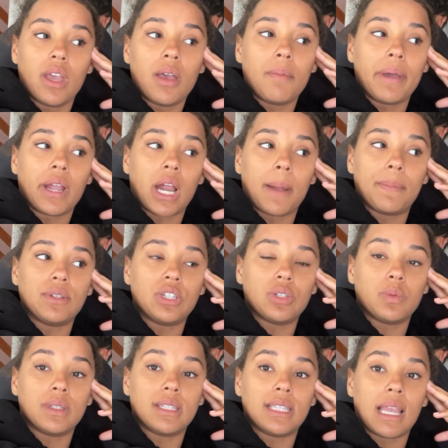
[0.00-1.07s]
My grandpa just
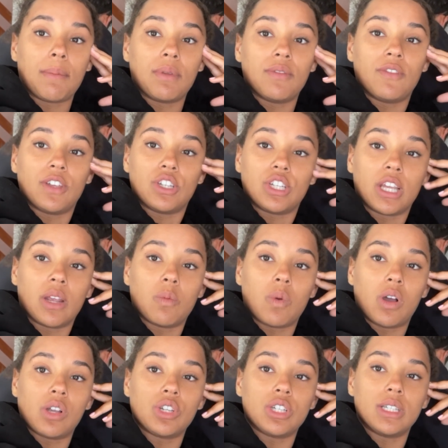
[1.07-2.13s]
went salmon fishing in
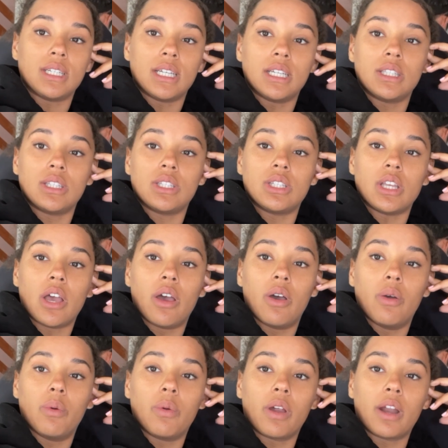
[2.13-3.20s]
Washington, so
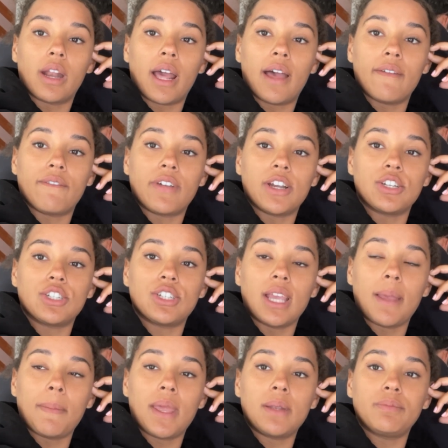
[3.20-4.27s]
we're gonna have fresh
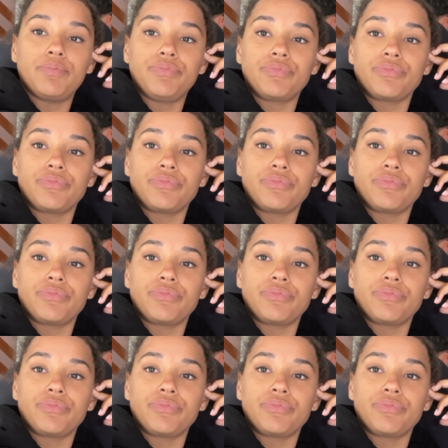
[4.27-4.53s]
salmon.